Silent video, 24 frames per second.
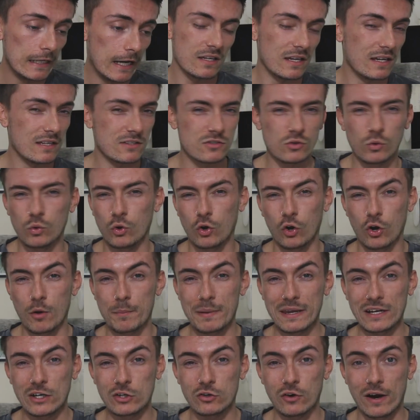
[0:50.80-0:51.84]
It's all gone a
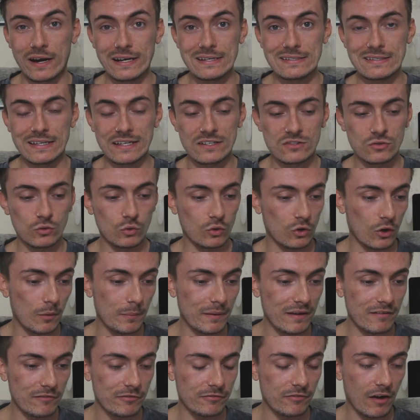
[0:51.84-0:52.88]
bit crazy. It's all gone a
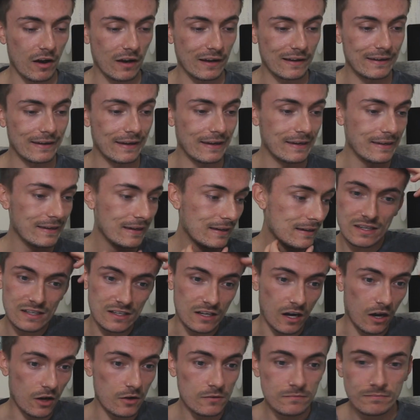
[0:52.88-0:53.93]
bit funky. You
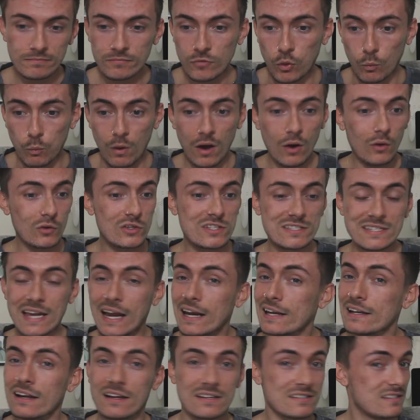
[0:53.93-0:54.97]
know, the world's
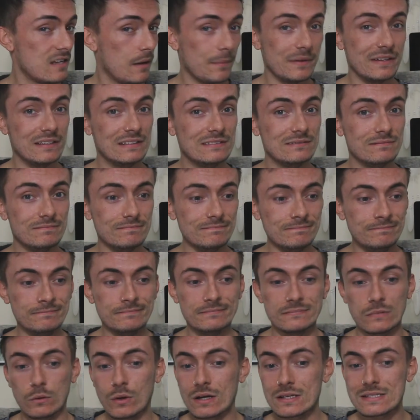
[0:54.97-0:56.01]
telling us something.
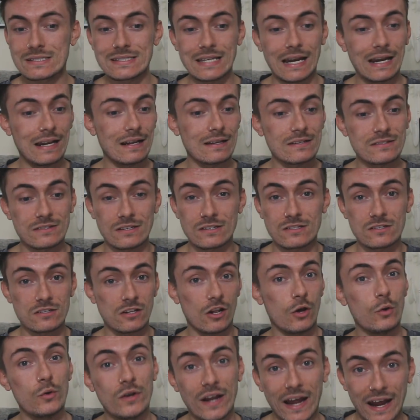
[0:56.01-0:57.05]
The world's telling us to
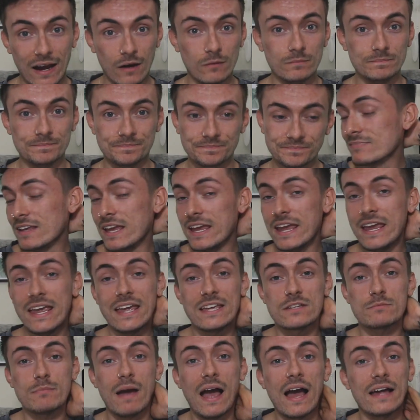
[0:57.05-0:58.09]
slow down. It
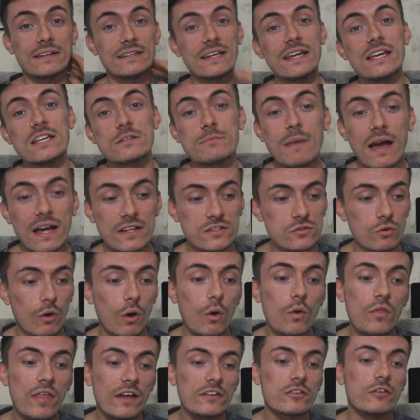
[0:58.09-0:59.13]
is mad. It is mad.
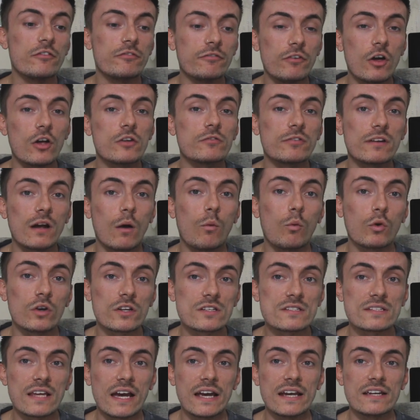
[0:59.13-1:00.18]
So that's the first thing I want to
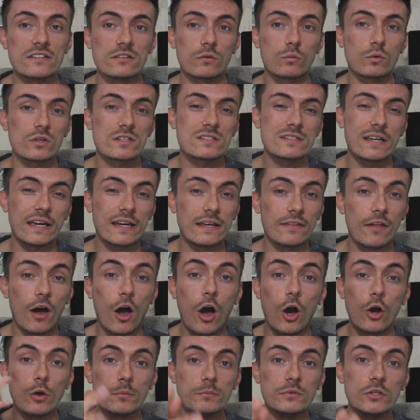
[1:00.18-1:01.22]
say, is I want to say that I
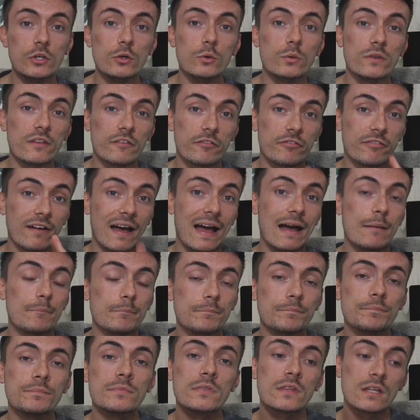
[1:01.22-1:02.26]
hope you and the
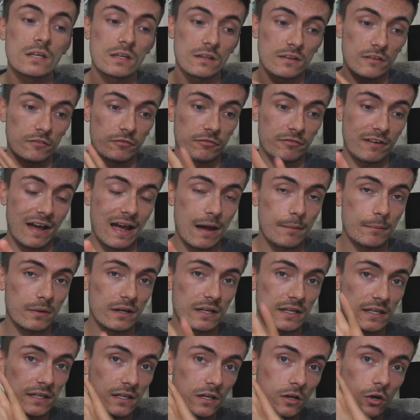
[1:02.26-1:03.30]

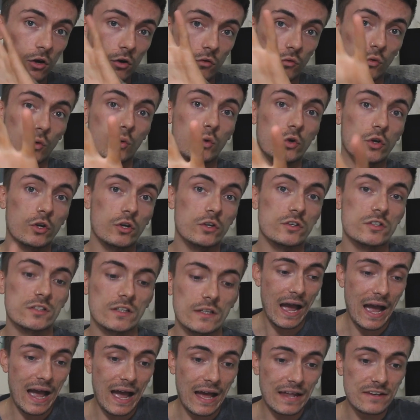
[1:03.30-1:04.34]
family are all good.
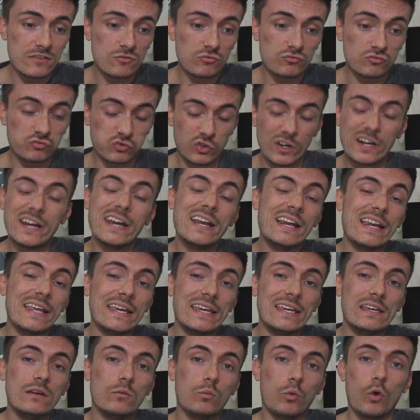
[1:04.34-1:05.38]
And
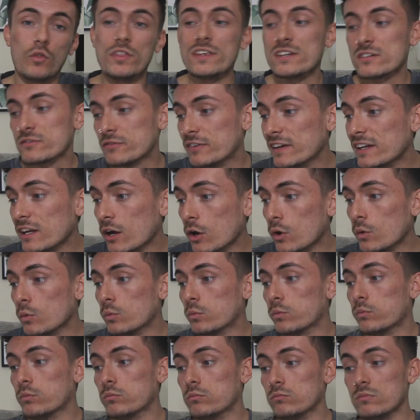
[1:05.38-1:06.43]
really, what this video
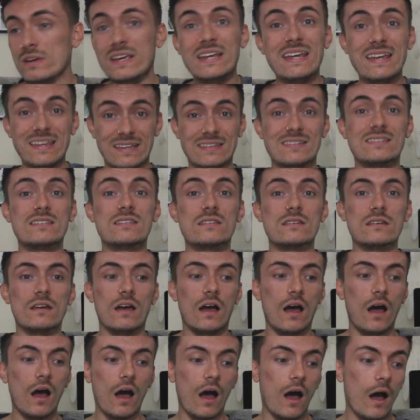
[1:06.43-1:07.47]
is
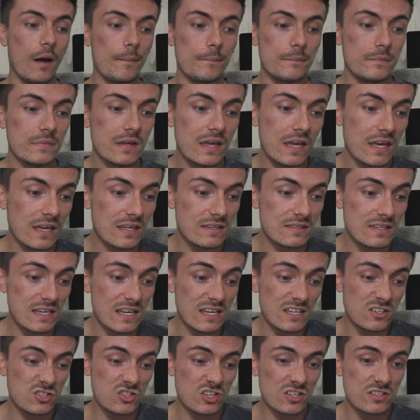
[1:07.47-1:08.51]

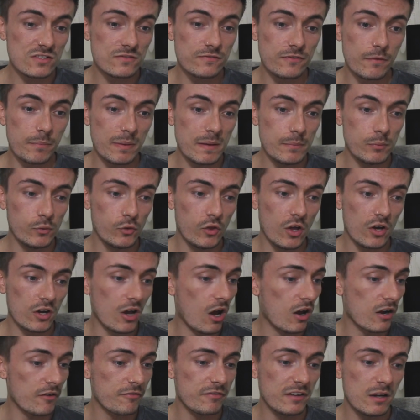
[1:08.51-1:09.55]
just for people that
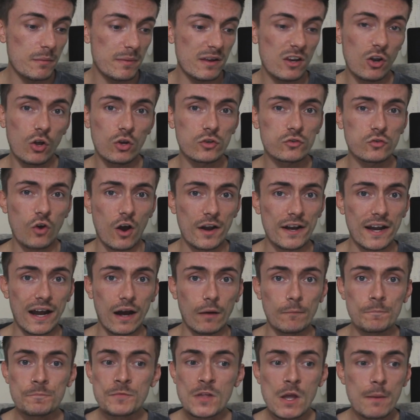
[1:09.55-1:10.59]
kind of feel a bit lost right
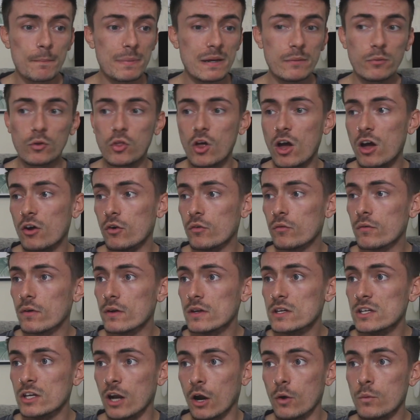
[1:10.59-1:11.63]
now. People that are,
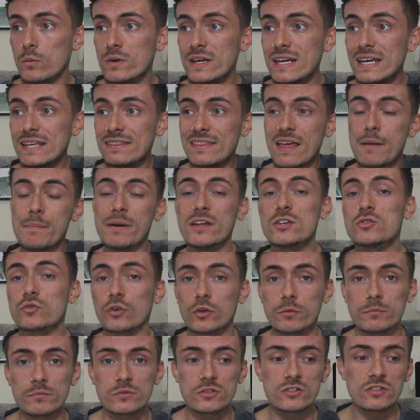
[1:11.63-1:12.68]
you know, in their
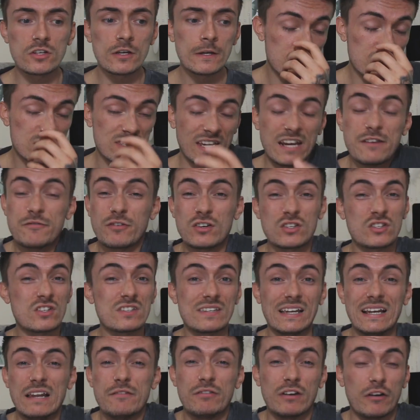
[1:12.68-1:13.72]
bedrooms. Say, for instance,
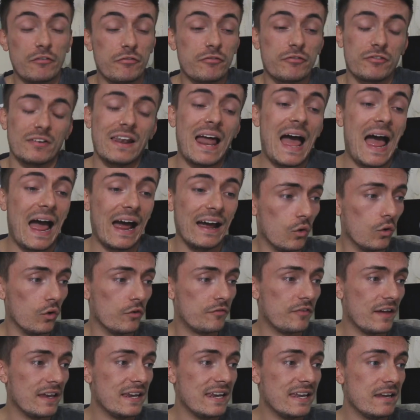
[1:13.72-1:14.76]
they live in a flat, or if
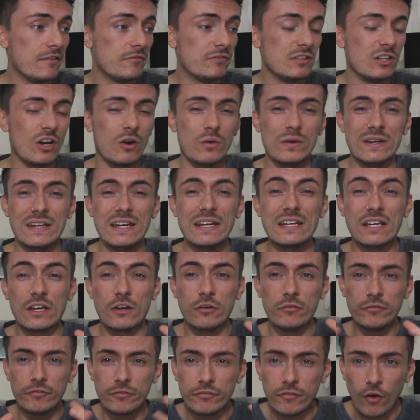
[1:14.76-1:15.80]
they live, you know, in
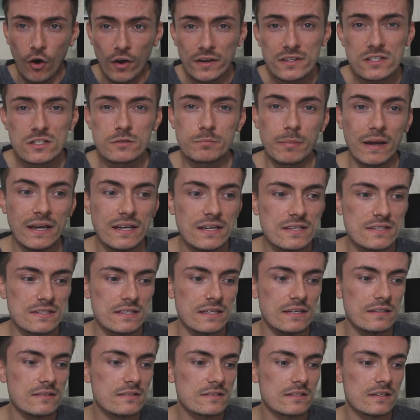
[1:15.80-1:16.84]
confined
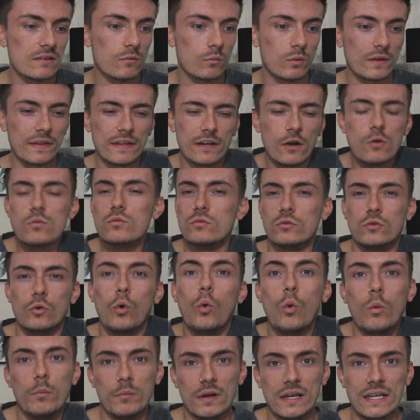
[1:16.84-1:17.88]
spaces where they don't
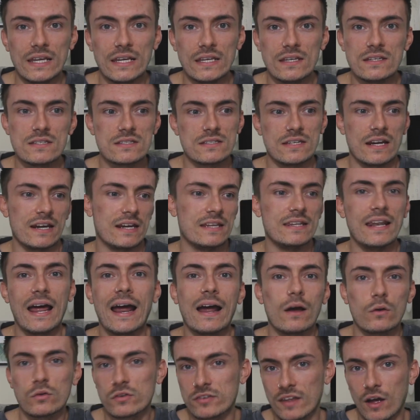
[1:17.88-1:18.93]
normally stay in the
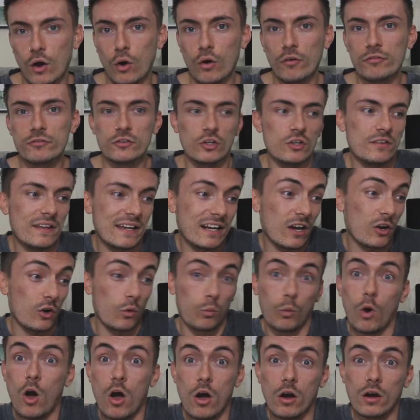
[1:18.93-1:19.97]
house that often. They go to
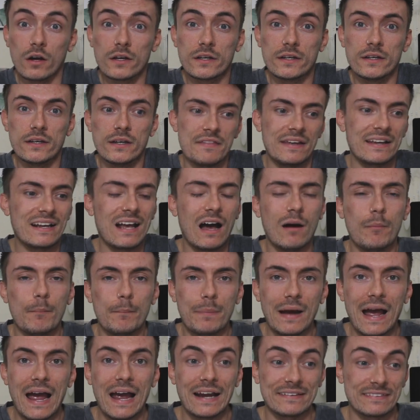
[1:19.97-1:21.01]
work, they come
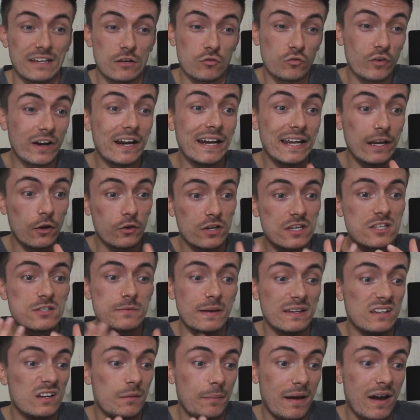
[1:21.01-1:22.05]
back, they really only
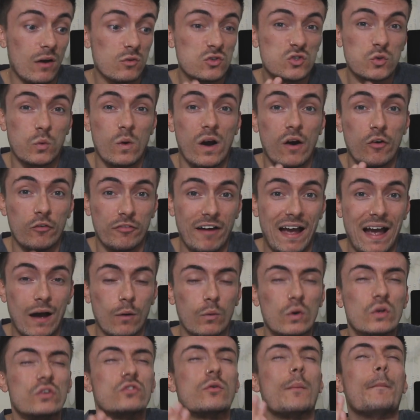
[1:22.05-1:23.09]
spend about 12
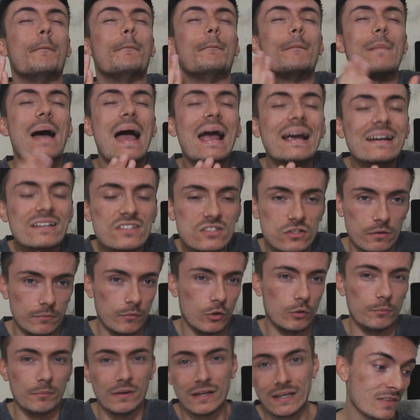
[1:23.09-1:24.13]
hours
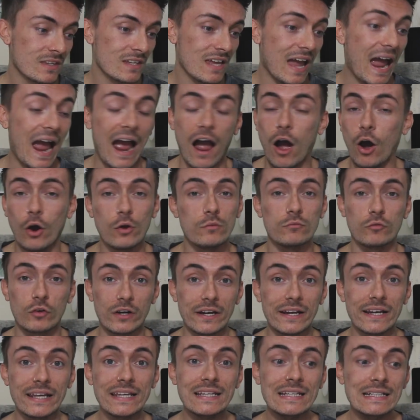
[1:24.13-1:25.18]
maximum at home,
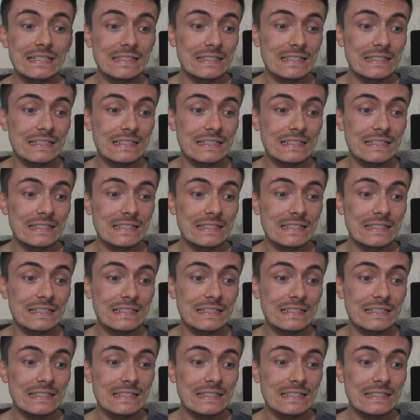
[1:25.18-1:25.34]
really.